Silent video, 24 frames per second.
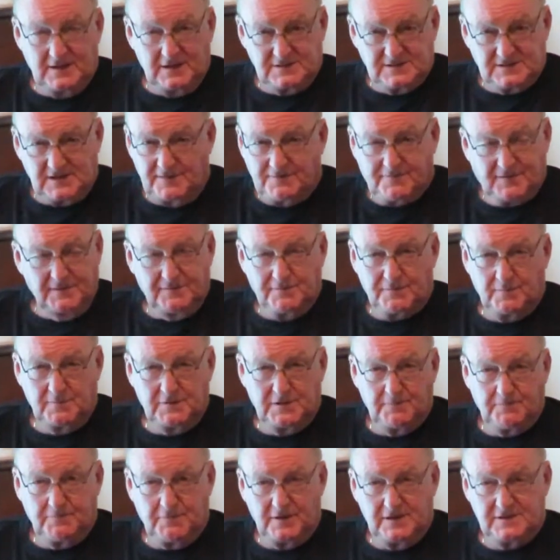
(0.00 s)
that's suffering from
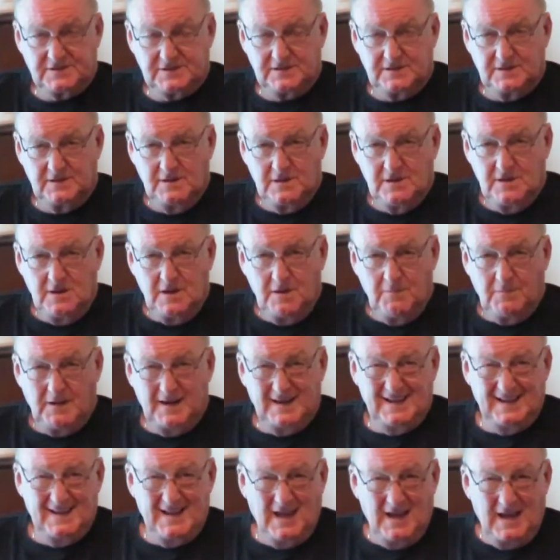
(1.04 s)
depression.
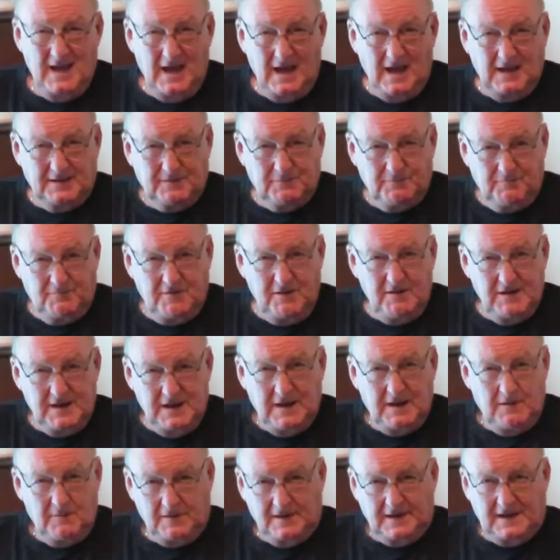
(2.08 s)
But in a
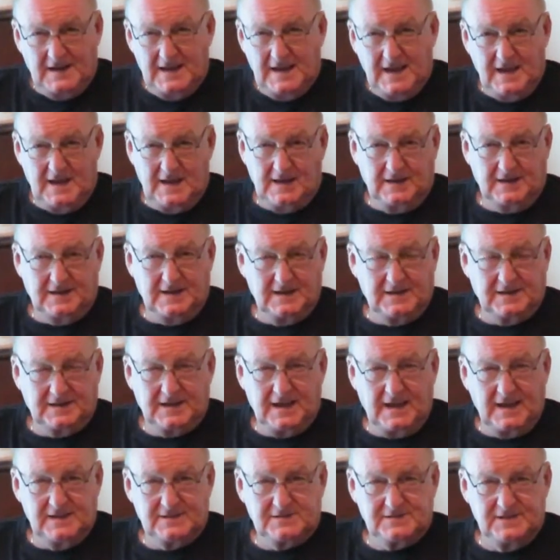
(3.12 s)
very clear-cut
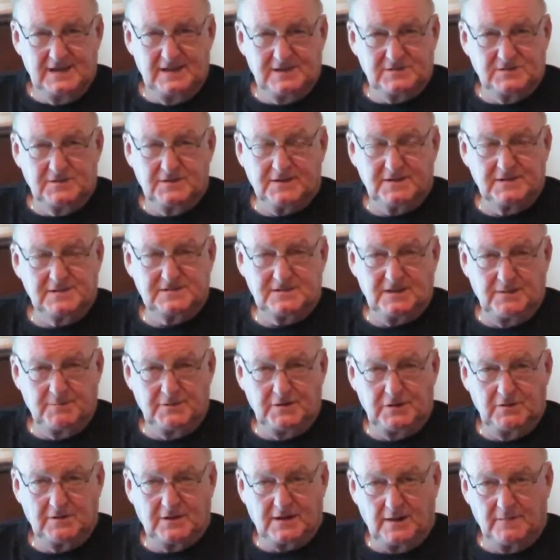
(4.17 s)
case, let's look at
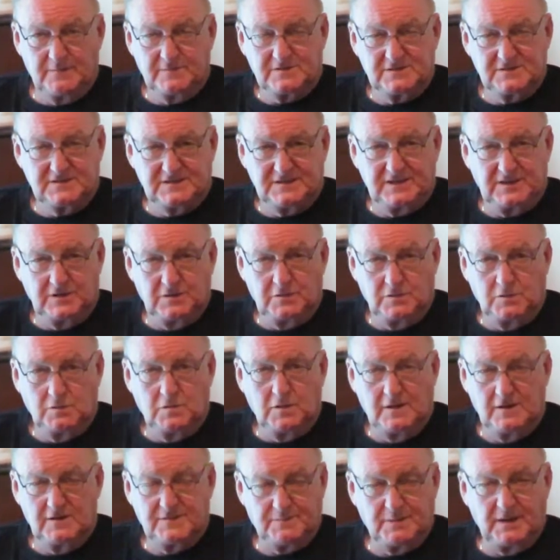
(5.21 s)
somebody who comes to see you
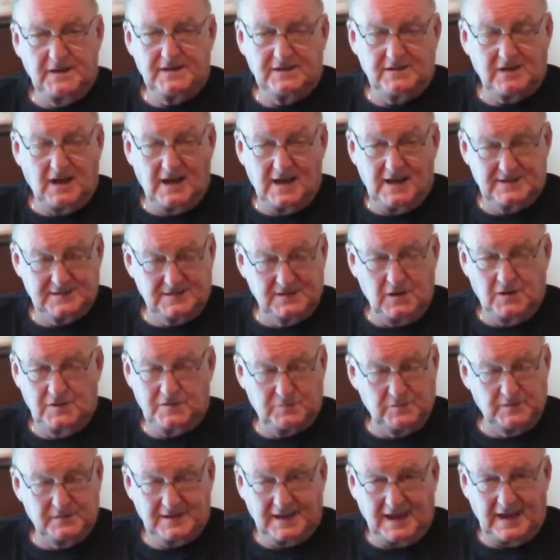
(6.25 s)
who has been
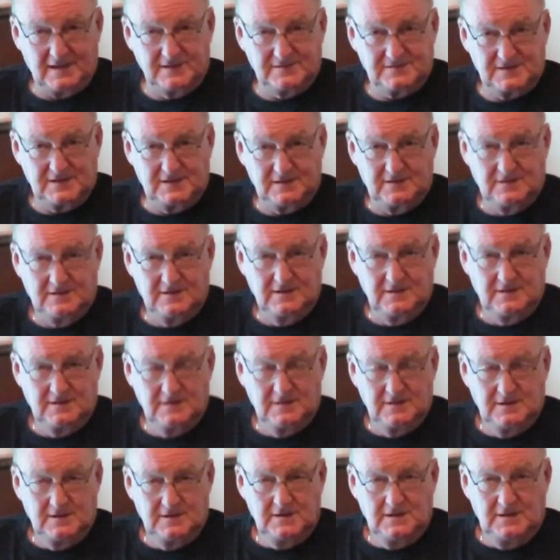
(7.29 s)
diagnosed with cancer.
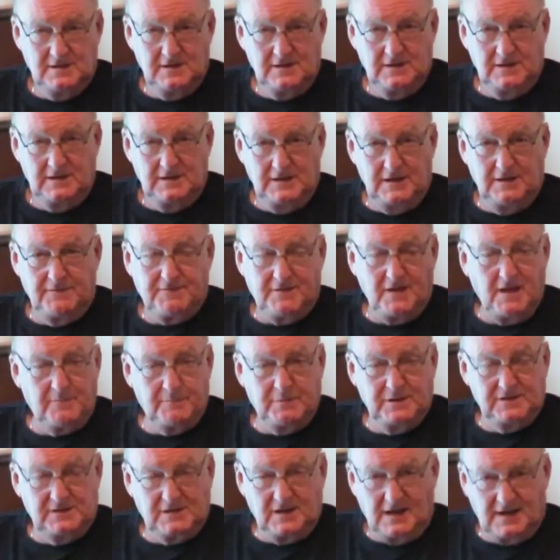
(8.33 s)
If they've
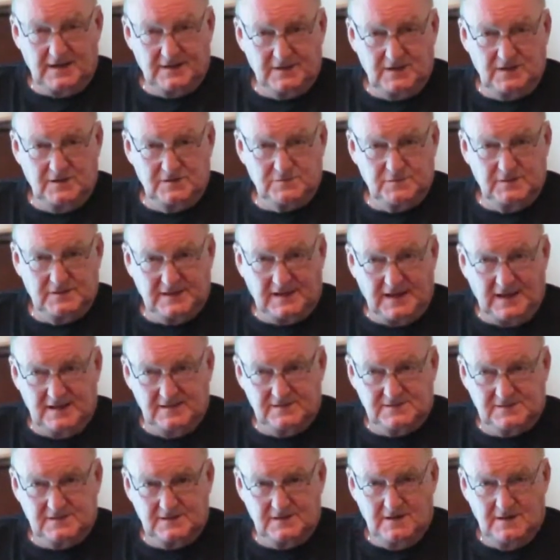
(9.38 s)
been diagnosed with
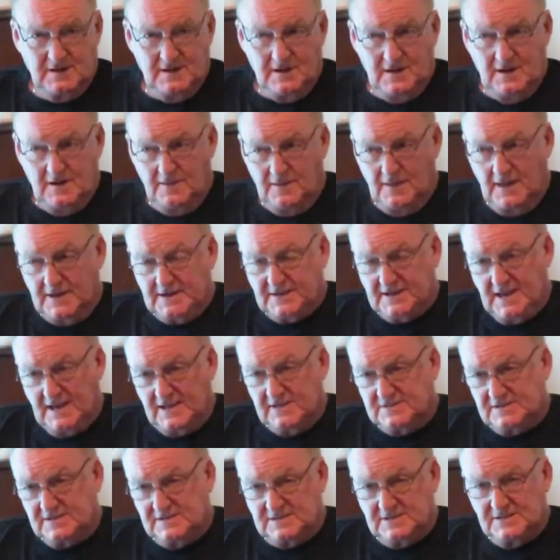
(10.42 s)
cancer, that
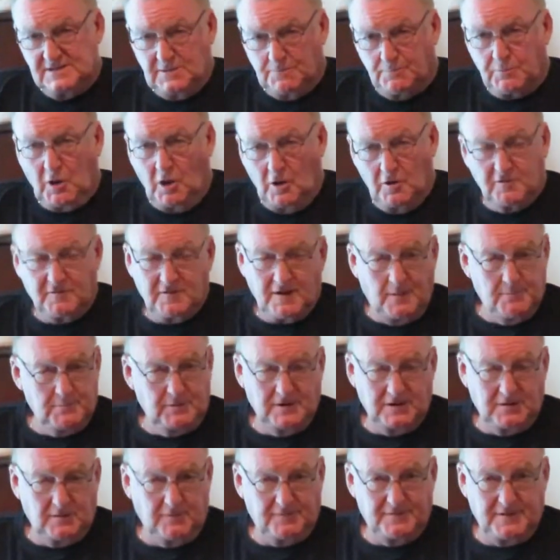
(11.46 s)
cancer is in the
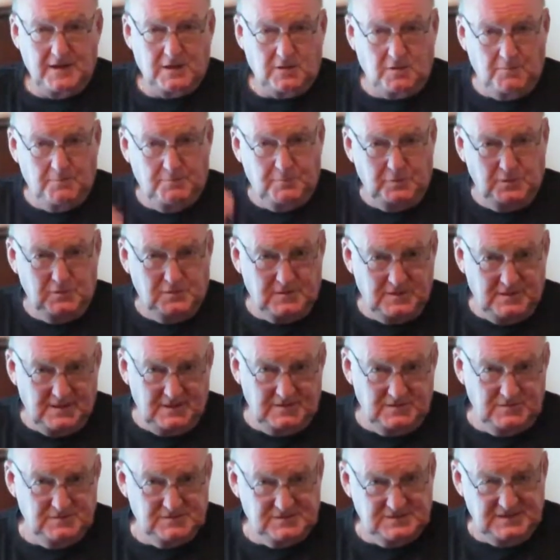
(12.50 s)
programming of that computer
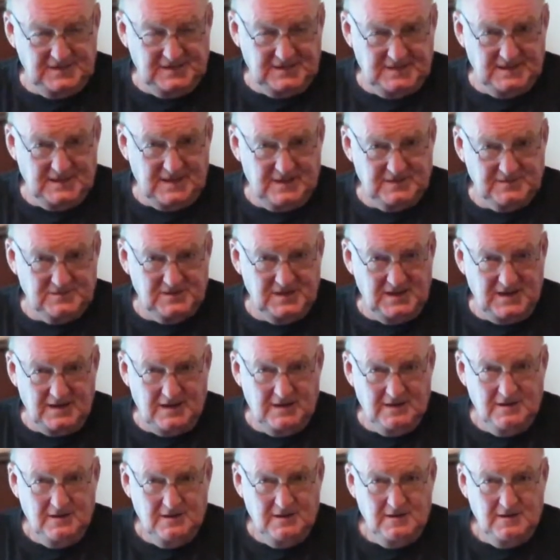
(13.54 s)
that you see in that chair.